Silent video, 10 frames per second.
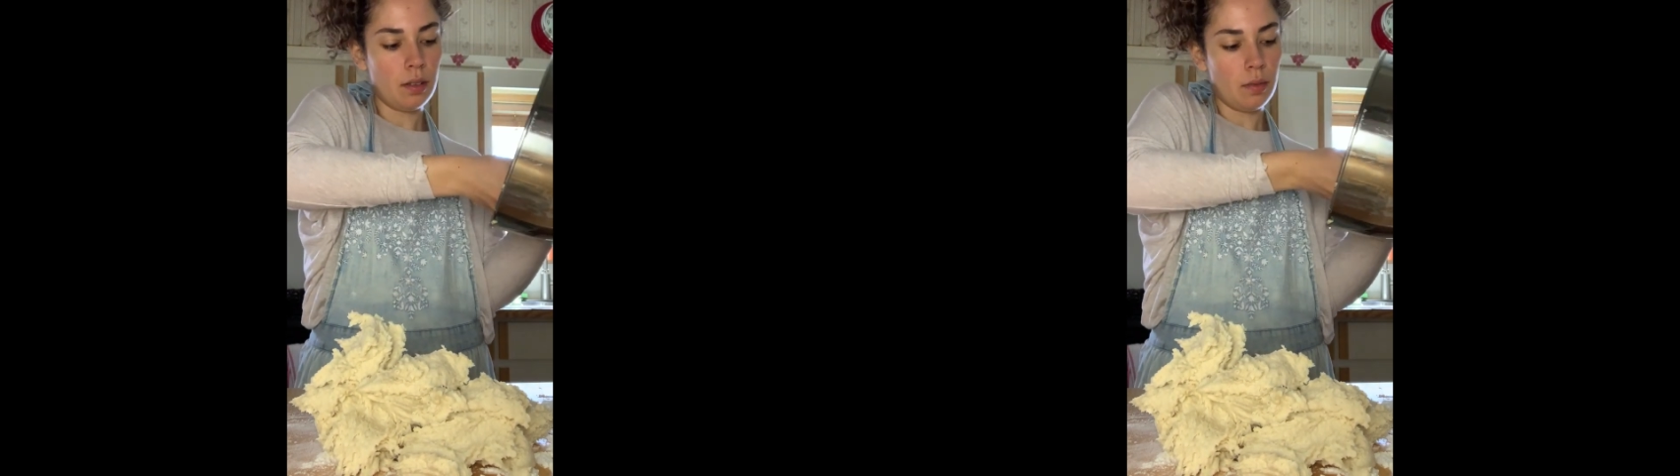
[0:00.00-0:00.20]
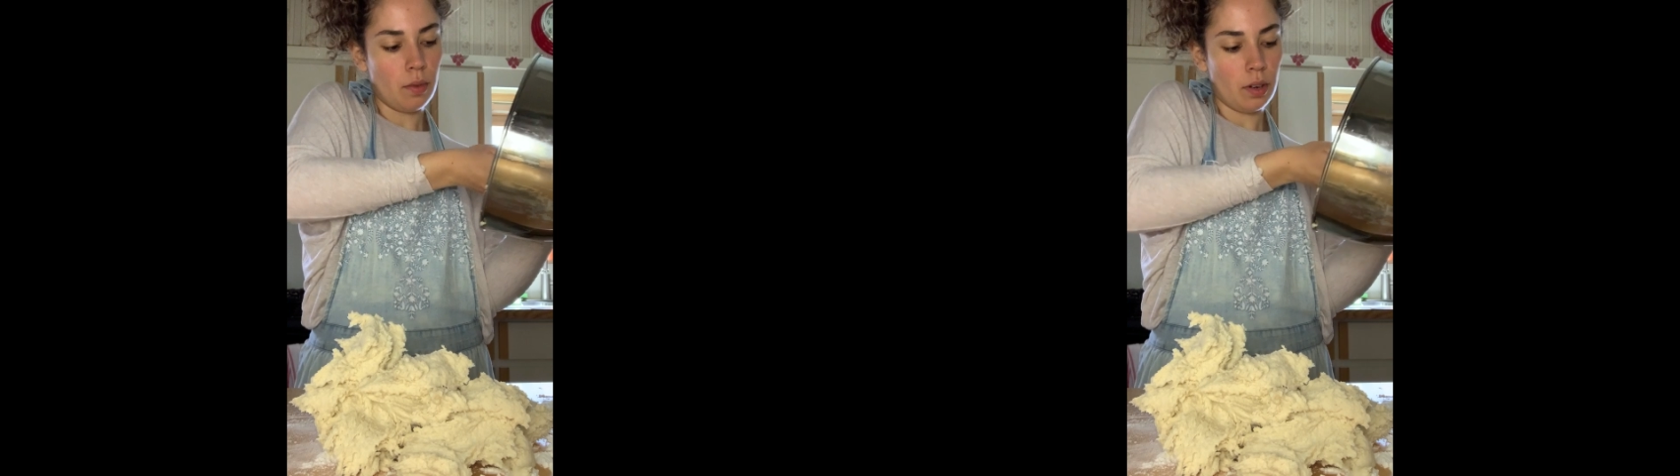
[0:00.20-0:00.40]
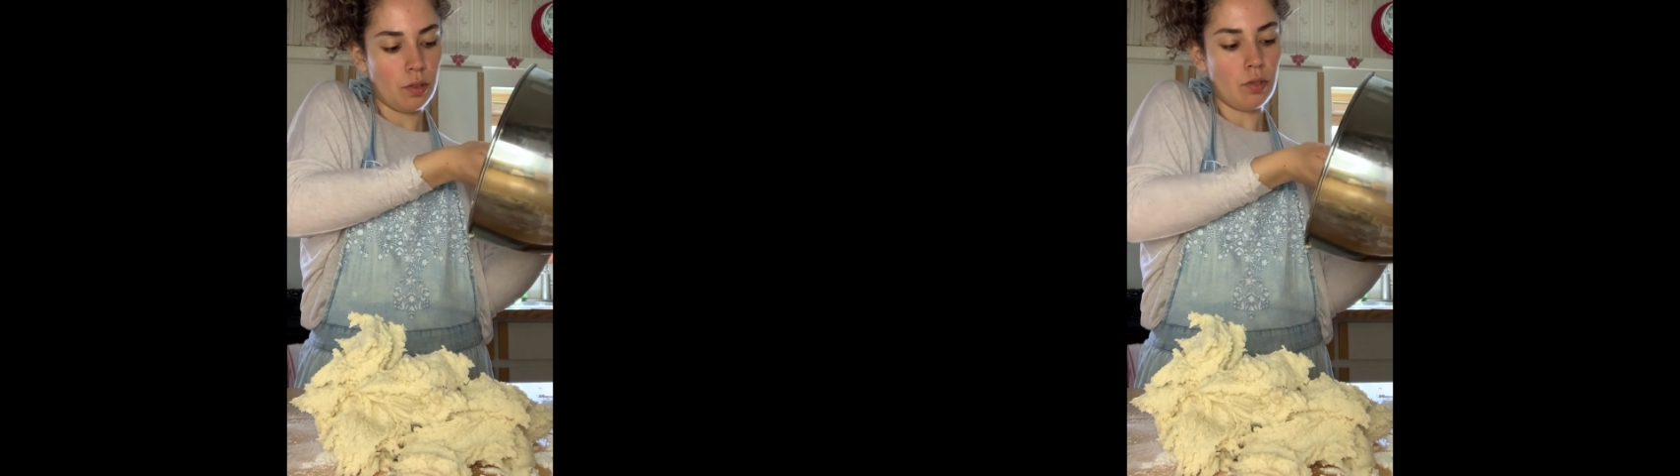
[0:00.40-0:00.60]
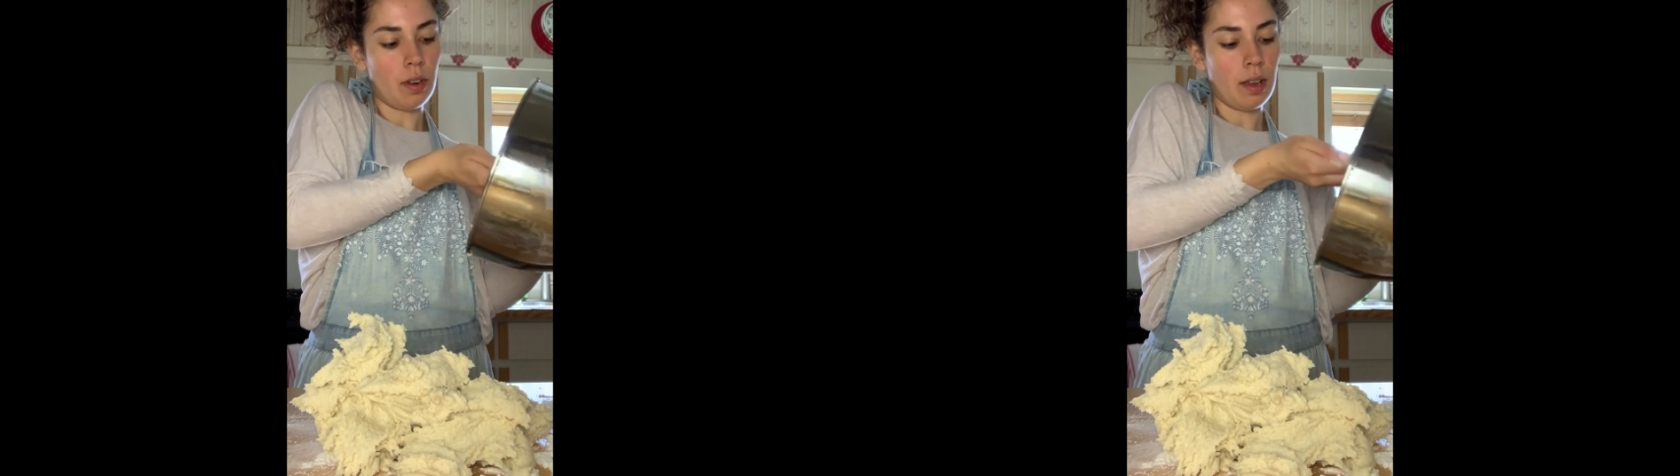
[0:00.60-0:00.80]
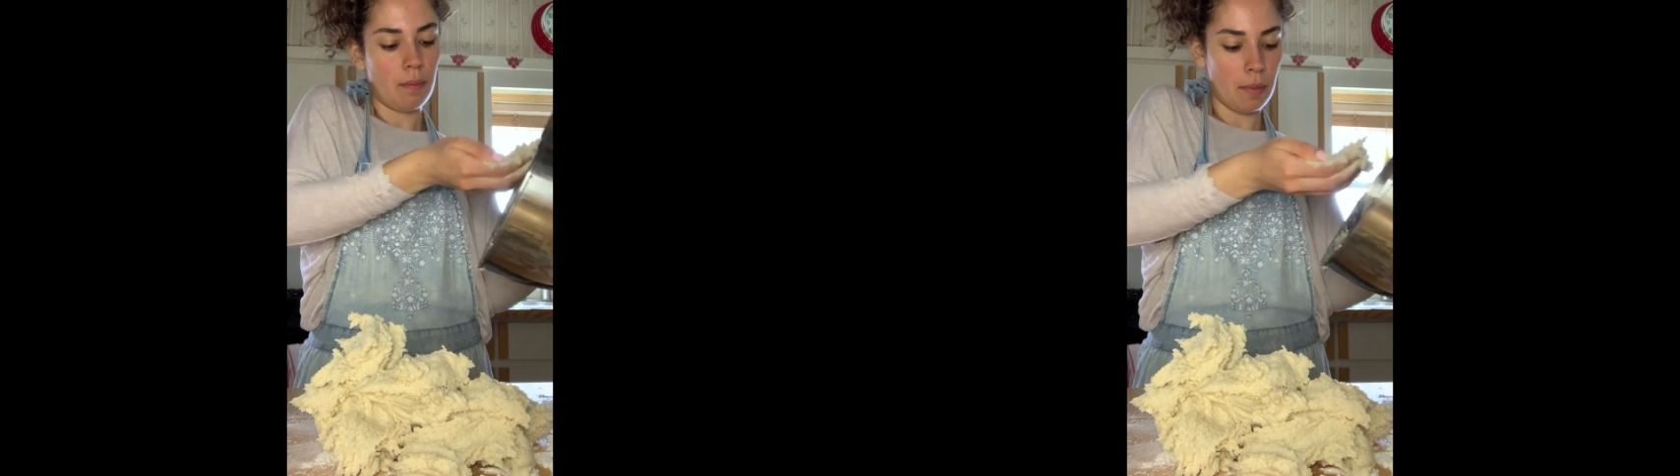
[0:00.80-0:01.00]
I'm gonna
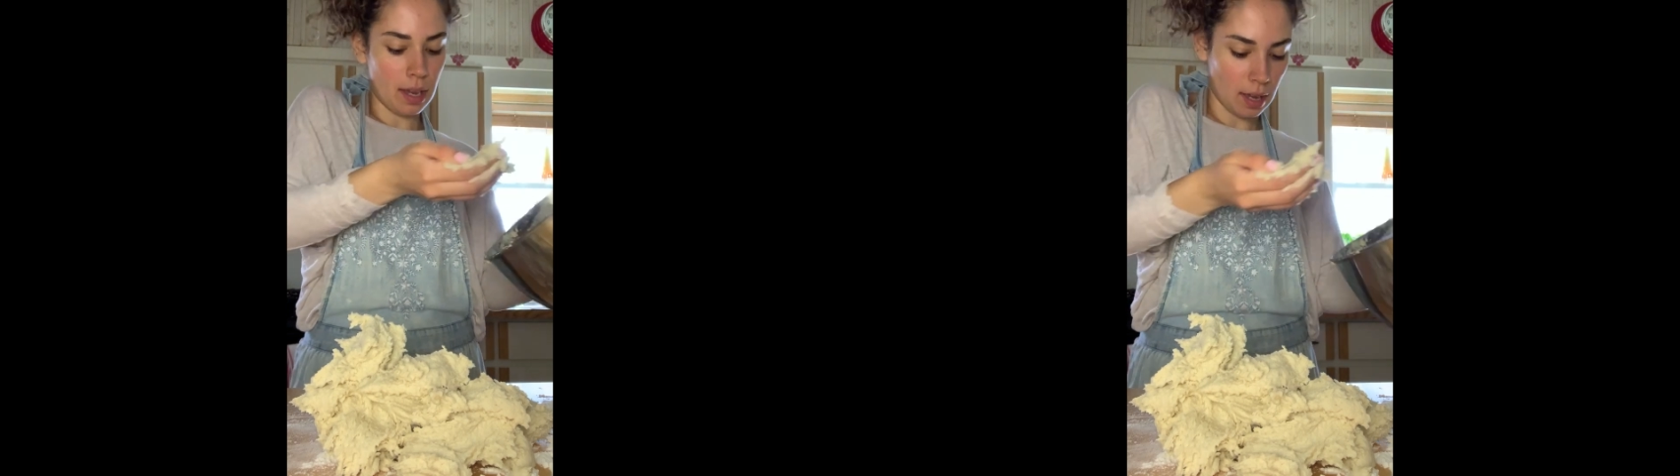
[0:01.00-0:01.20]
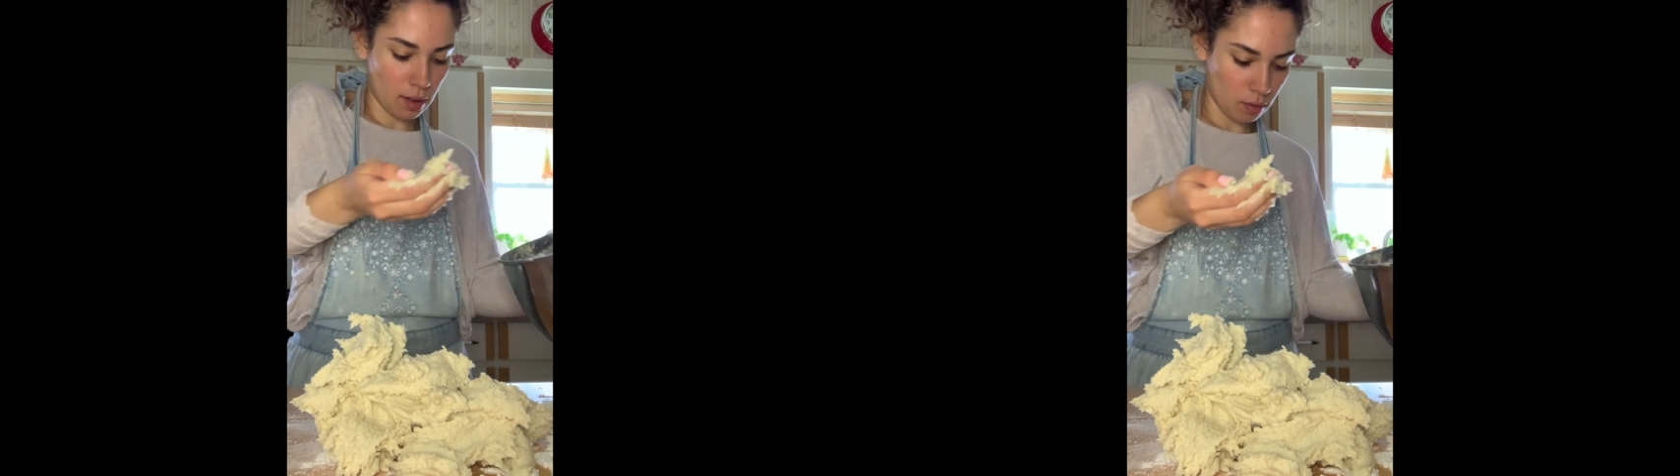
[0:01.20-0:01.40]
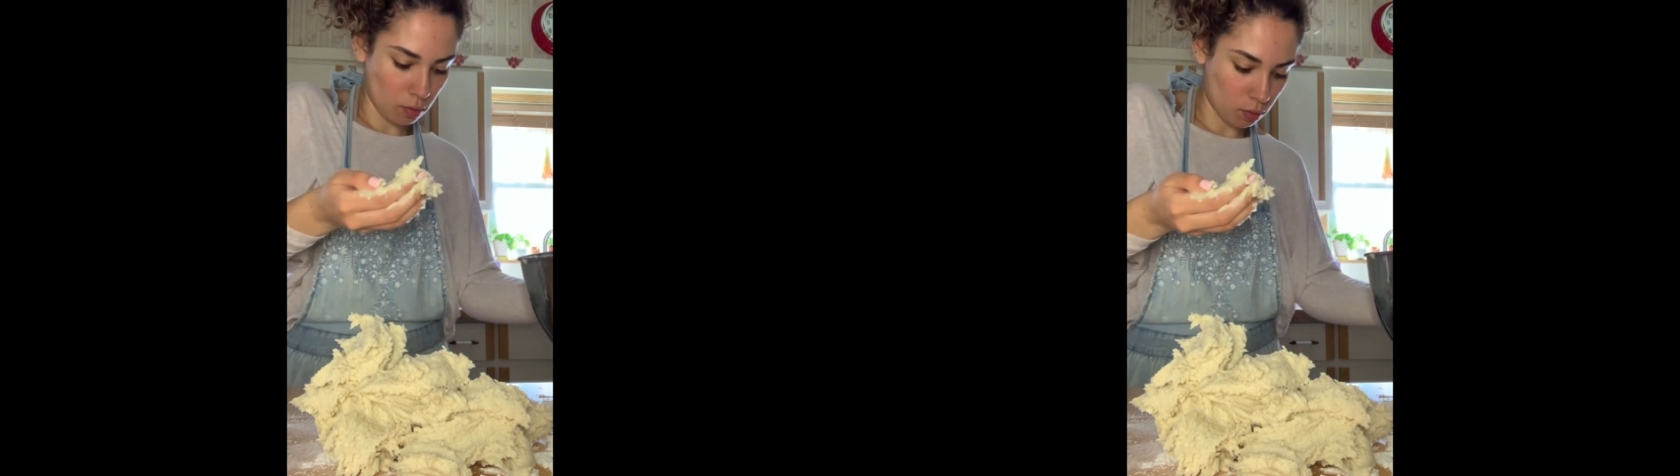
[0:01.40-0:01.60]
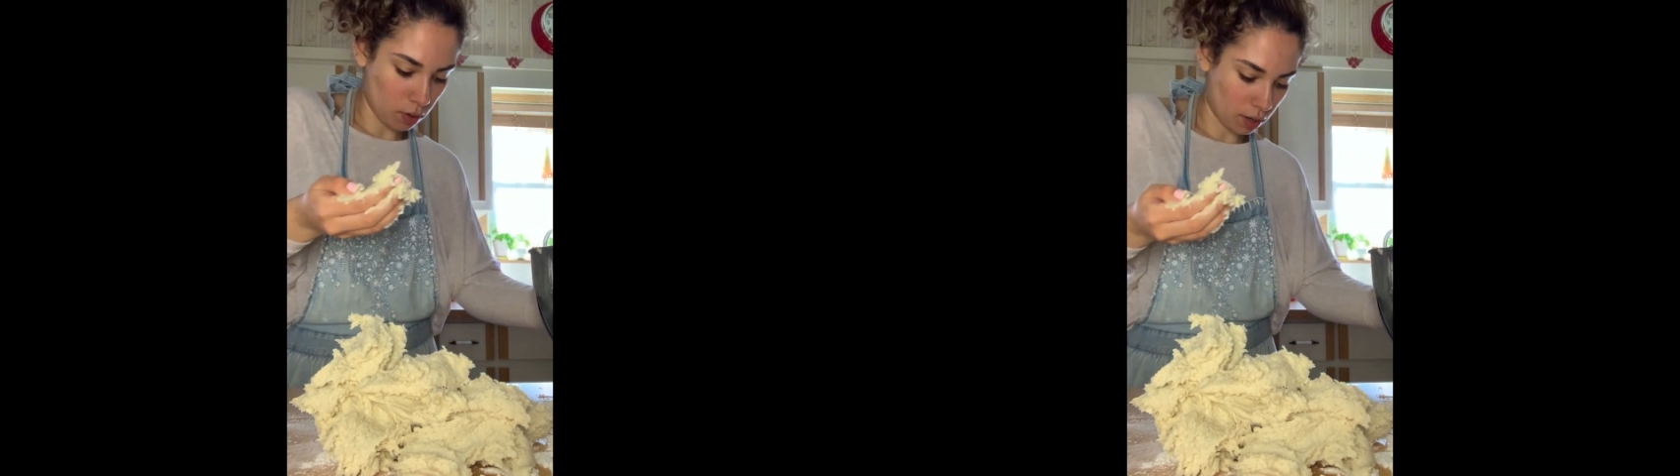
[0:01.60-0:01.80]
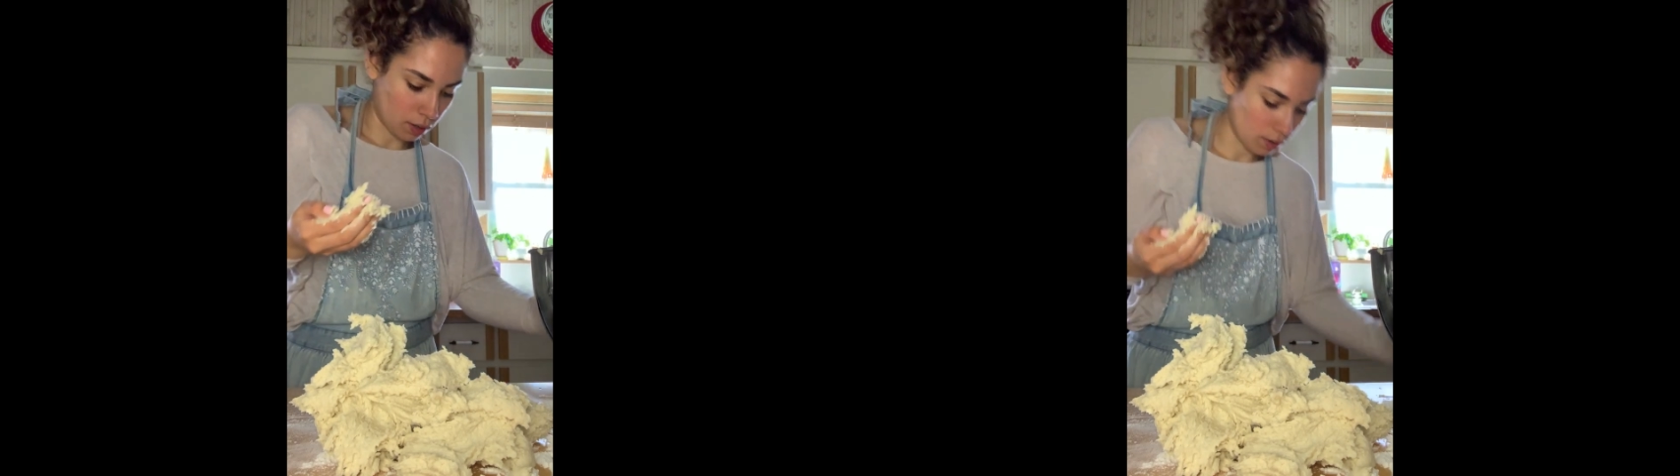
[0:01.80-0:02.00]
try and make it